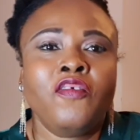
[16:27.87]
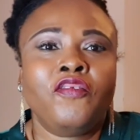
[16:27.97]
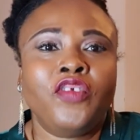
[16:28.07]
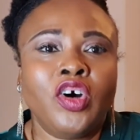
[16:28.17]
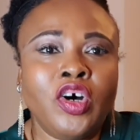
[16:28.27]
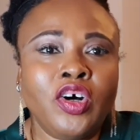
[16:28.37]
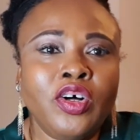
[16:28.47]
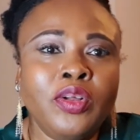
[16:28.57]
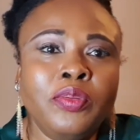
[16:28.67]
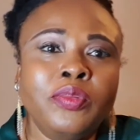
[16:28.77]

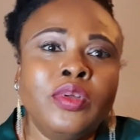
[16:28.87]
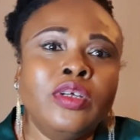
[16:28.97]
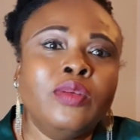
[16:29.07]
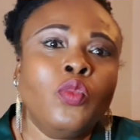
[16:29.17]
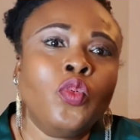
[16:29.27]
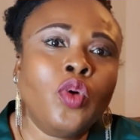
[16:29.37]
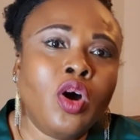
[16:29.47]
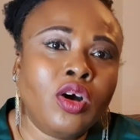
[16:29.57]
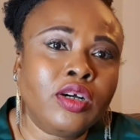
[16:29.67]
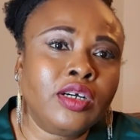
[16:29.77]
For
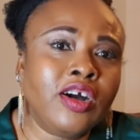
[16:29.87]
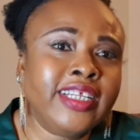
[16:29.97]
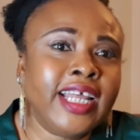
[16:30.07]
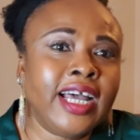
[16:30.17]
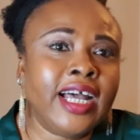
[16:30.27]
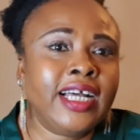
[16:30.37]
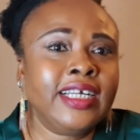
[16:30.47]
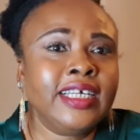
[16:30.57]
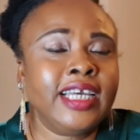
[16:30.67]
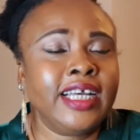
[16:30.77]
work under
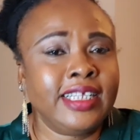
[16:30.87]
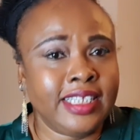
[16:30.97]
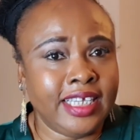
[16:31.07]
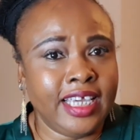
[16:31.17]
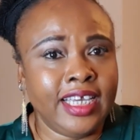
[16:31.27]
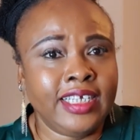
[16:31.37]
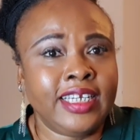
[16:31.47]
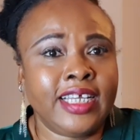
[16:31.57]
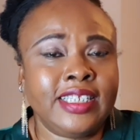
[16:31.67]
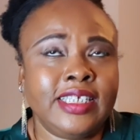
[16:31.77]
healthcare
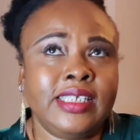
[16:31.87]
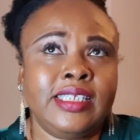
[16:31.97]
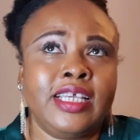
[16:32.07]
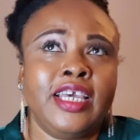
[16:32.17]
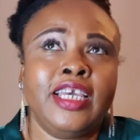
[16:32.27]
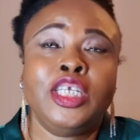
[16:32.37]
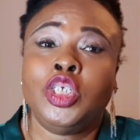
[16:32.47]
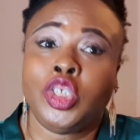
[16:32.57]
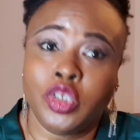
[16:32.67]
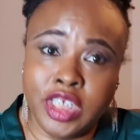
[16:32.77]
that is in
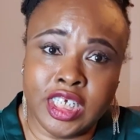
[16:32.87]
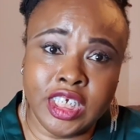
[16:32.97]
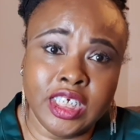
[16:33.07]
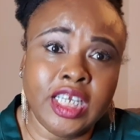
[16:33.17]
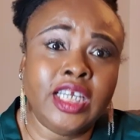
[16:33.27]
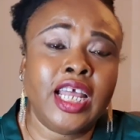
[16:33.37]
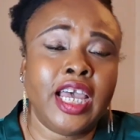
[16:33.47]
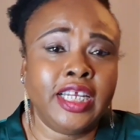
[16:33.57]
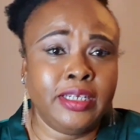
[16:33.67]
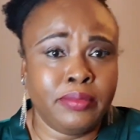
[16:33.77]
shortage, in
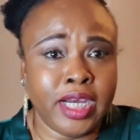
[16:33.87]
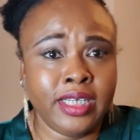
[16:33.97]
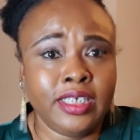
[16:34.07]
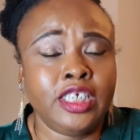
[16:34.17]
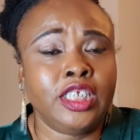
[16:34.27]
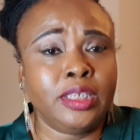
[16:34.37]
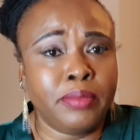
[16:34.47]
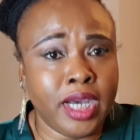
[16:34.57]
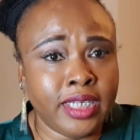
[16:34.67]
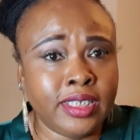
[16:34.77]
high demand, in
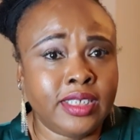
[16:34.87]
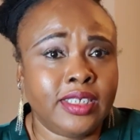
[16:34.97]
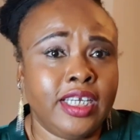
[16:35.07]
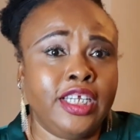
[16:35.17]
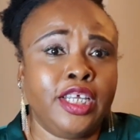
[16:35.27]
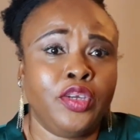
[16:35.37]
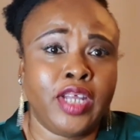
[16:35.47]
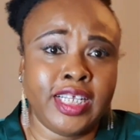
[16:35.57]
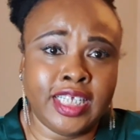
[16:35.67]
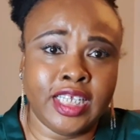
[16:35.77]
the
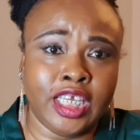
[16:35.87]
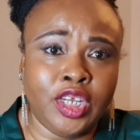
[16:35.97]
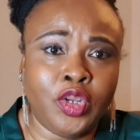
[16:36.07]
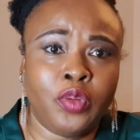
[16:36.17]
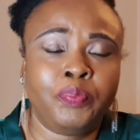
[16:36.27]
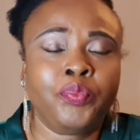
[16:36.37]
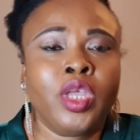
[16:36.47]
United Kingdom,